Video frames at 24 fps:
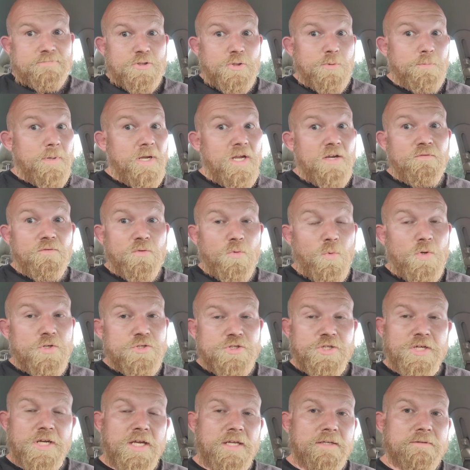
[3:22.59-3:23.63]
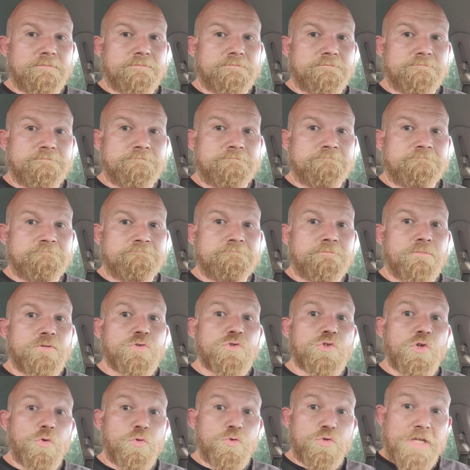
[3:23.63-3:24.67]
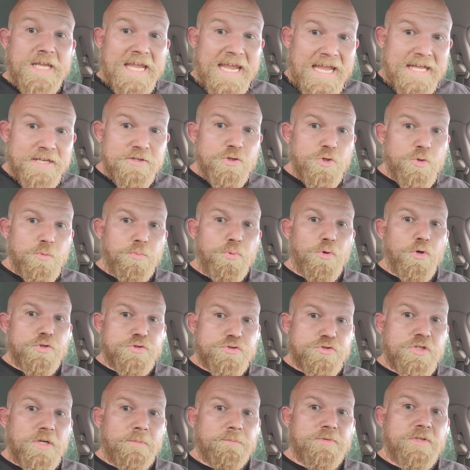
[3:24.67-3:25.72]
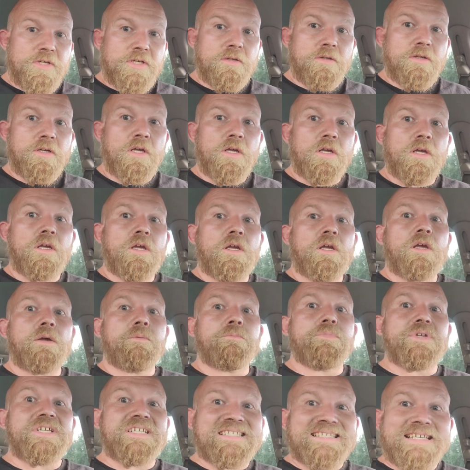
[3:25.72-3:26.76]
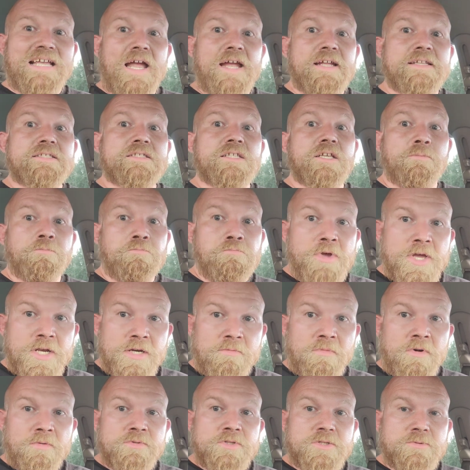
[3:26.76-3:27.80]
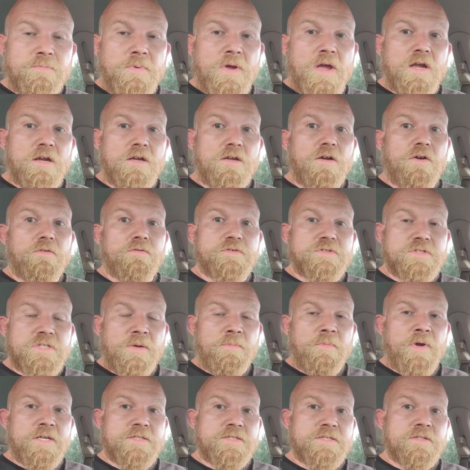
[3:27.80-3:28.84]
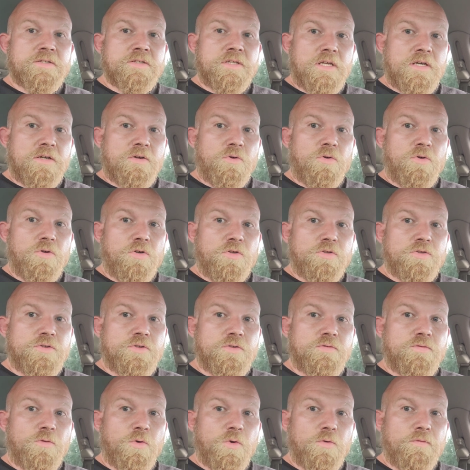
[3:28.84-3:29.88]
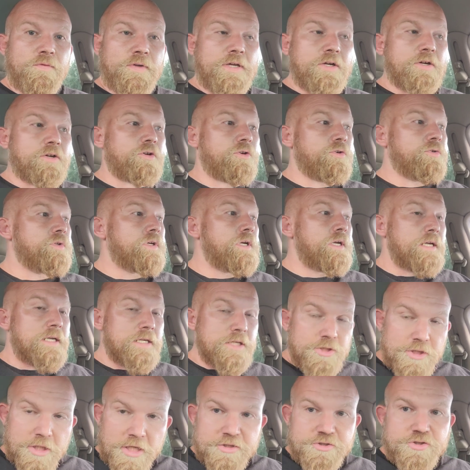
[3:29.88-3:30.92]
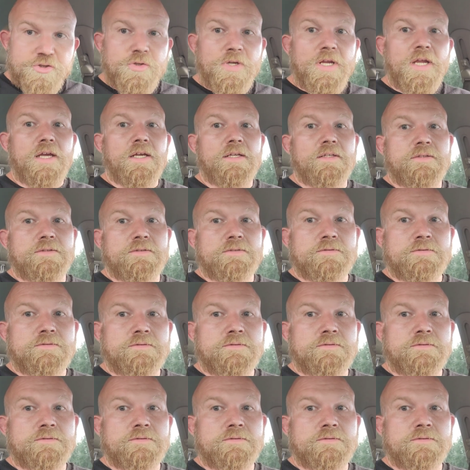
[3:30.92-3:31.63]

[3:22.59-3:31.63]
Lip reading: You're paying for what you get. So can you put something besides the minimum spec of semi-synthetic oil in your Ford vehicle? Yes, you can.